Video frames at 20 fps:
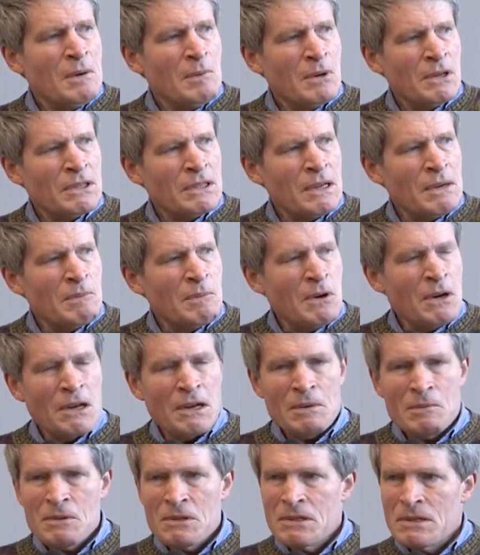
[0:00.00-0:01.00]
what they
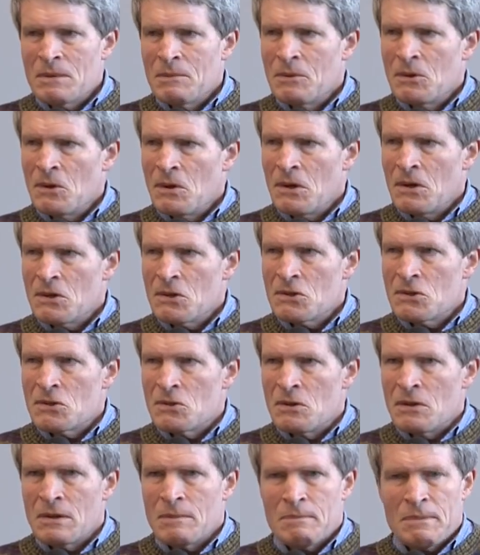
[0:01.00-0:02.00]
wanted was someone who
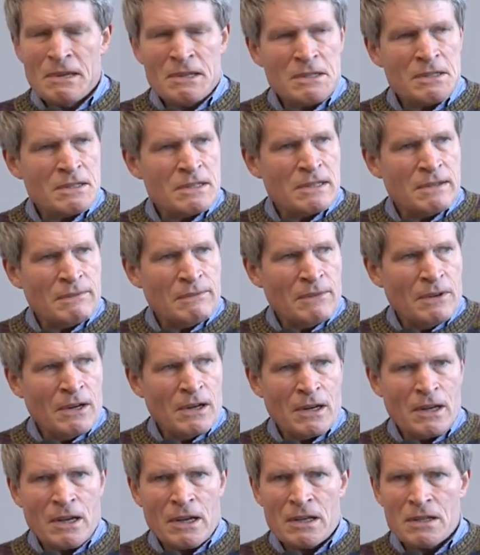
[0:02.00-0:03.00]
understood business and
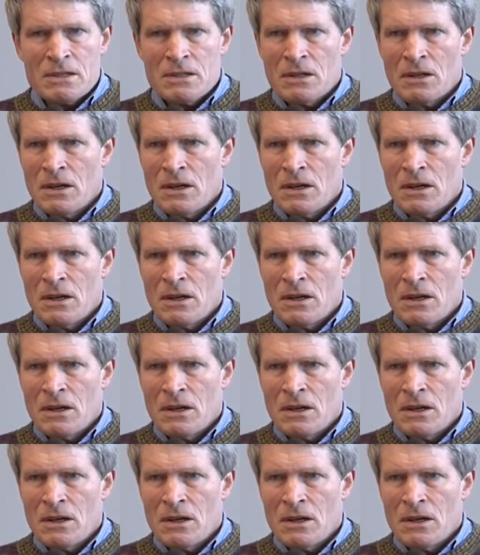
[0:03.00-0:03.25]
finance.